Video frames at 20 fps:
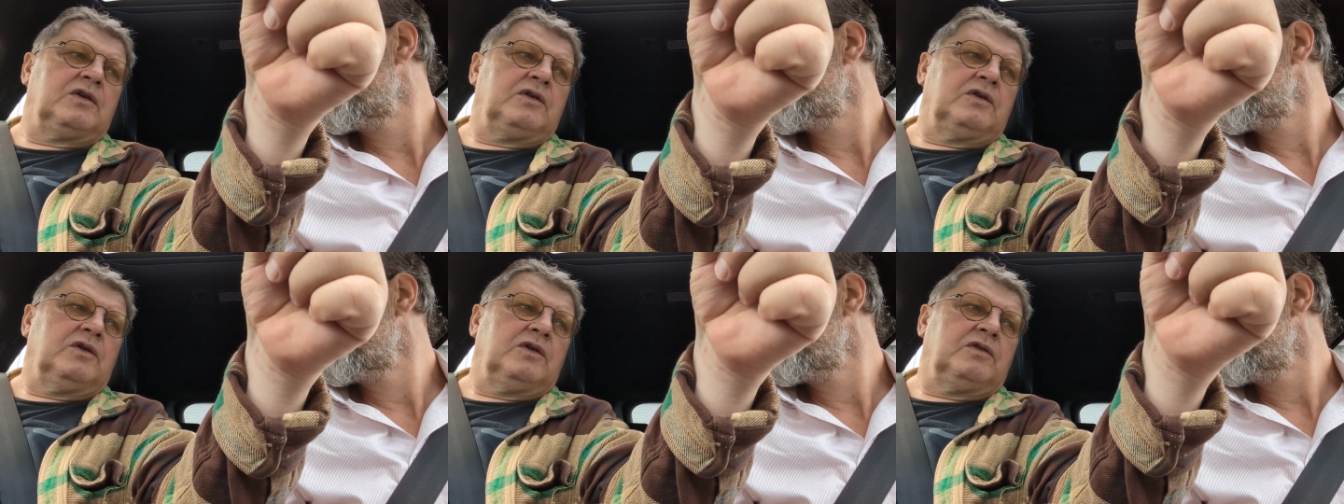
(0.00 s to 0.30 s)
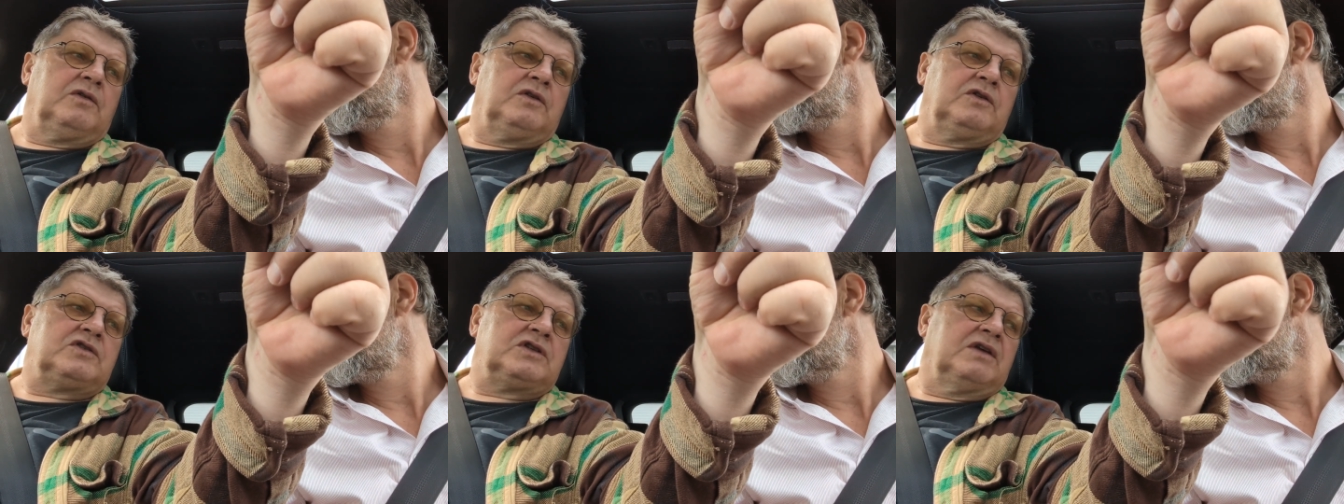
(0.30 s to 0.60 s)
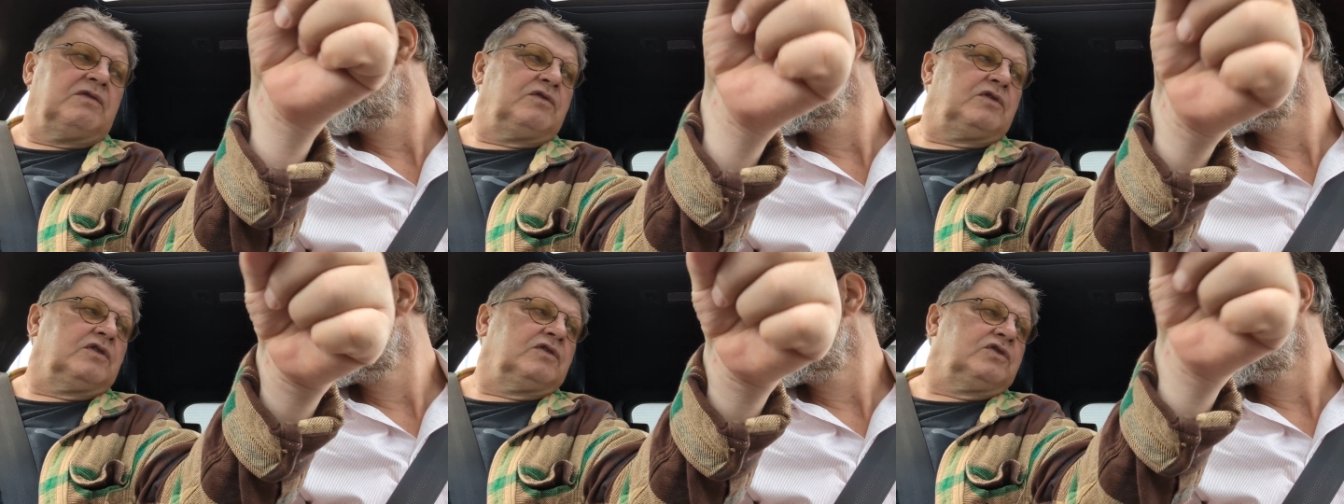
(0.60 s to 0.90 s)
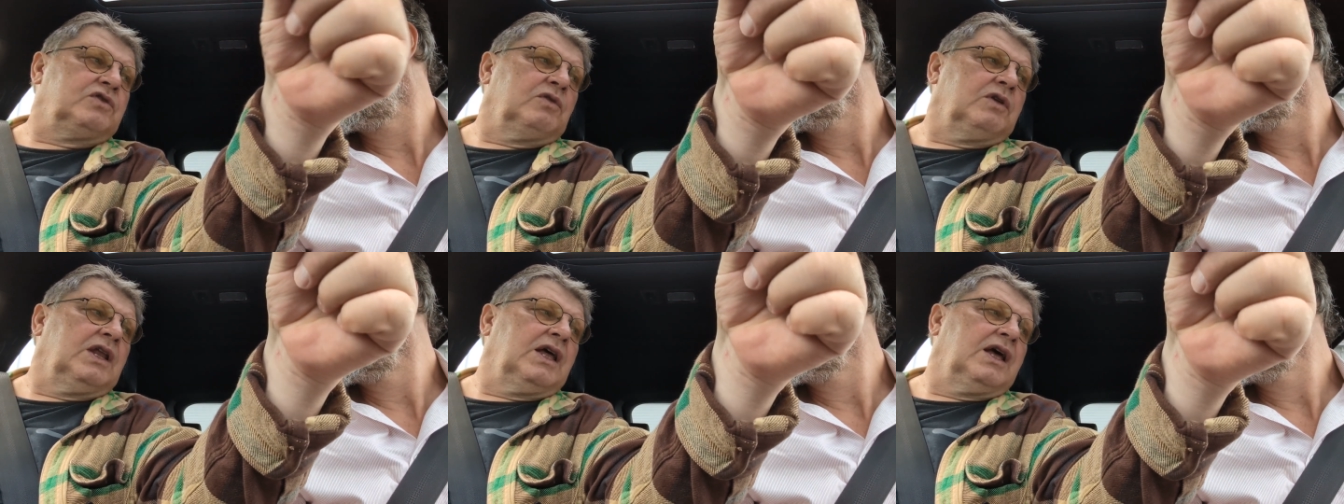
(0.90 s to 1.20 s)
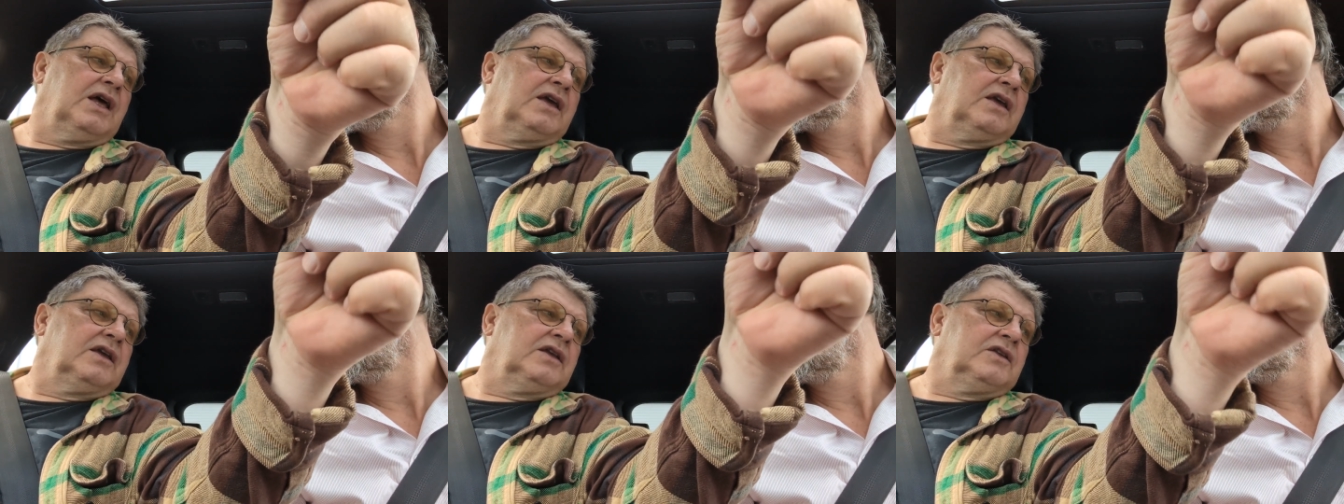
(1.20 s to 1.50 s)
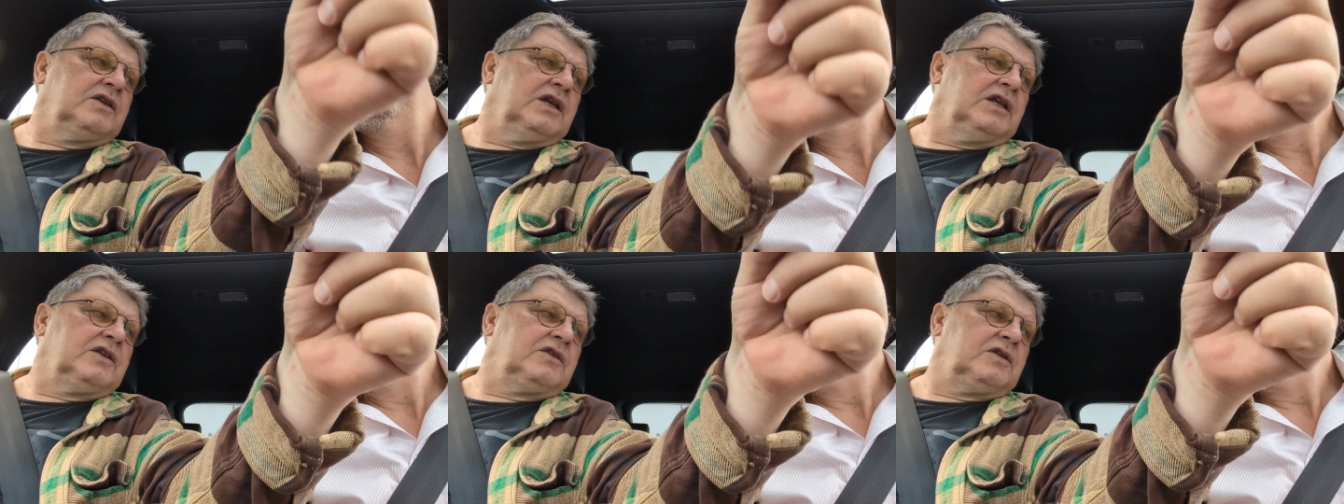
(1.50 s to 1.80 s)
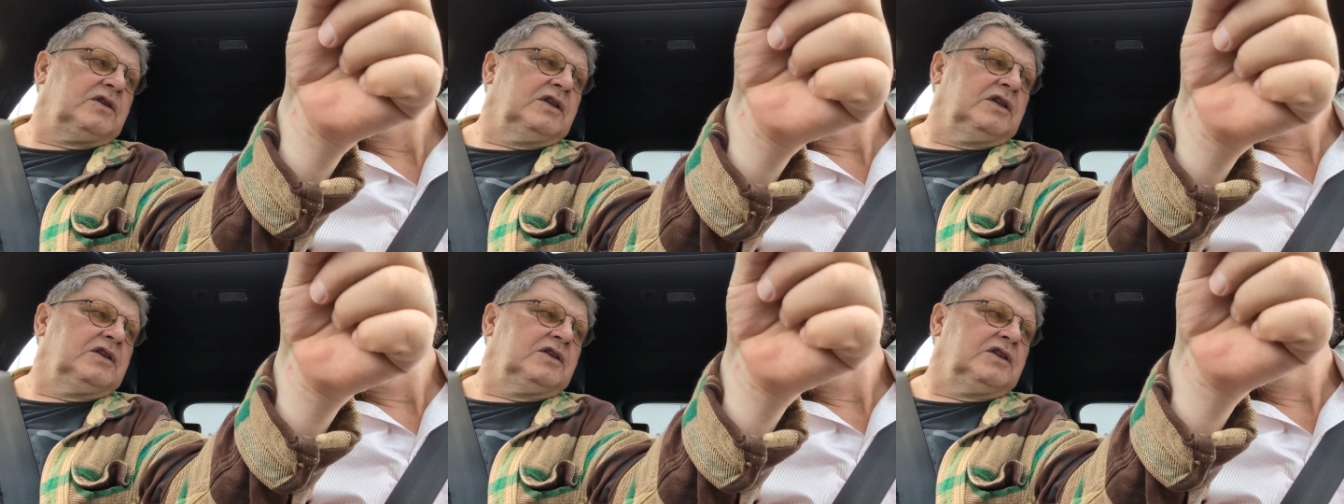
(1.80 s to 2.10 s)
on on 7th of July in in
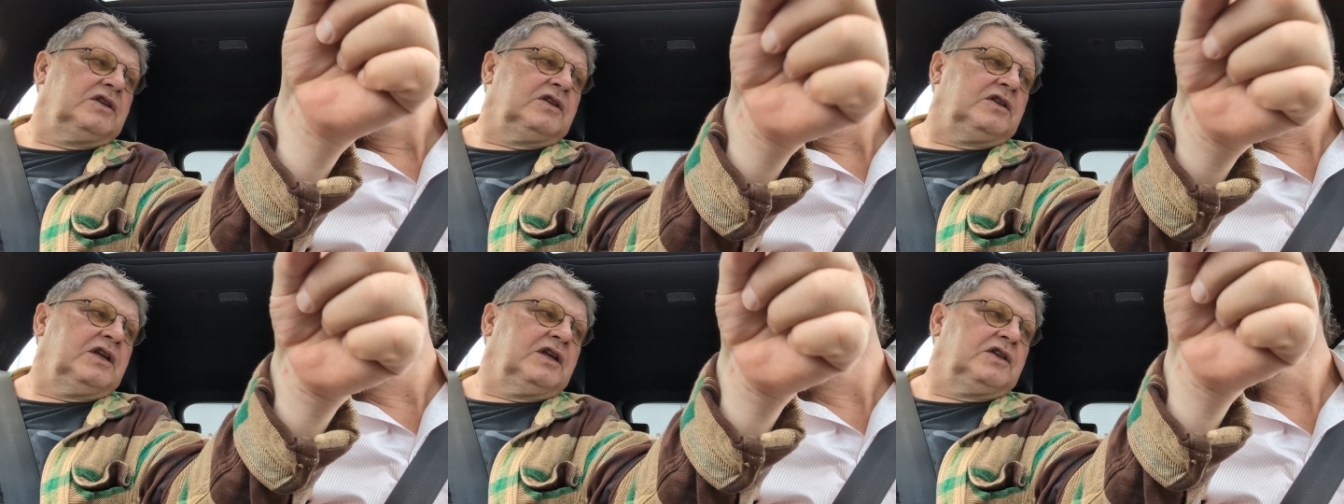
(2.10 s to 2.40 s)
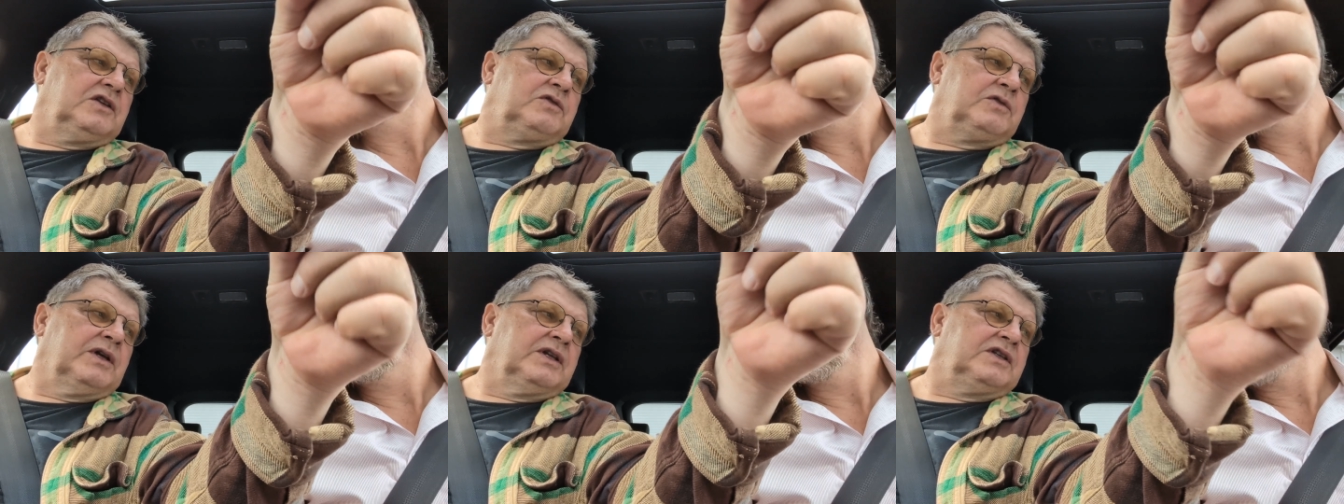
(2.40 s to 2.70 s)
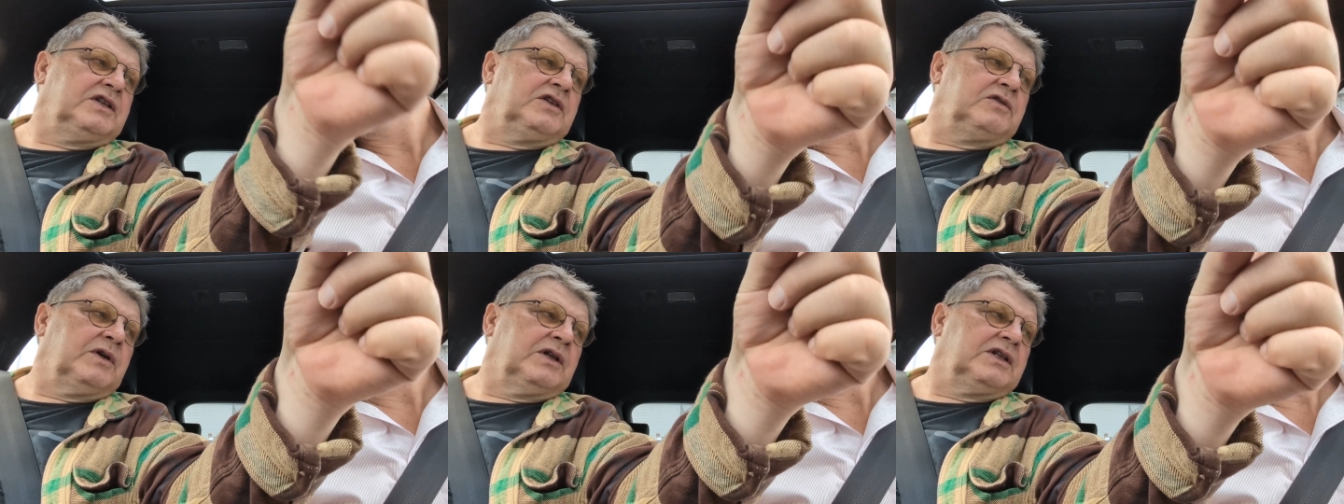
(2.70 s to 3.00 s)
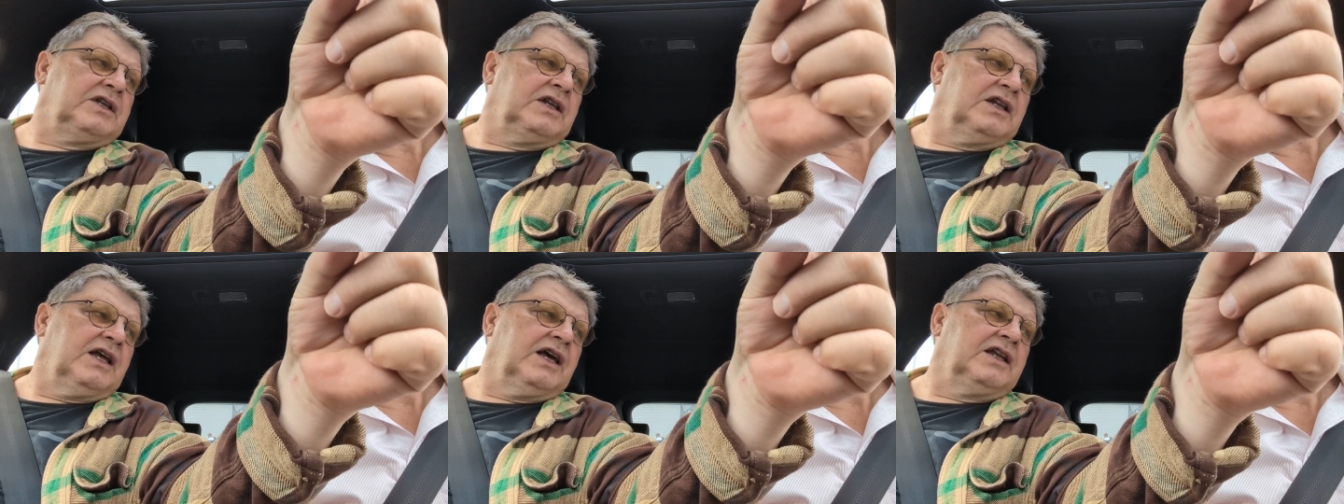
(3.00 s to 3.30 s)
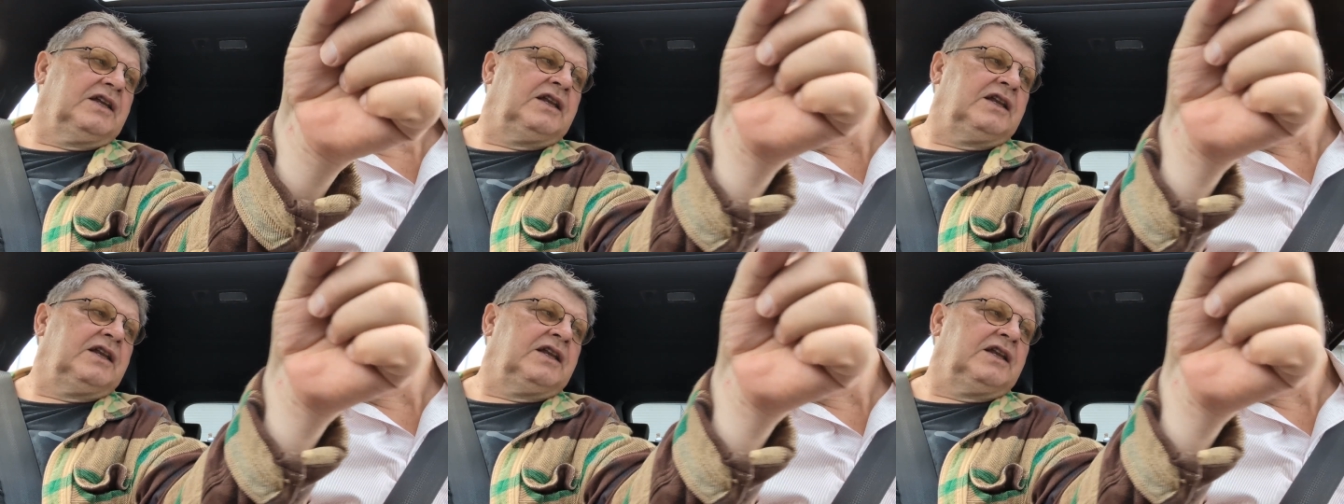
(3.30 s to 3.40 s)
in, in 2029. I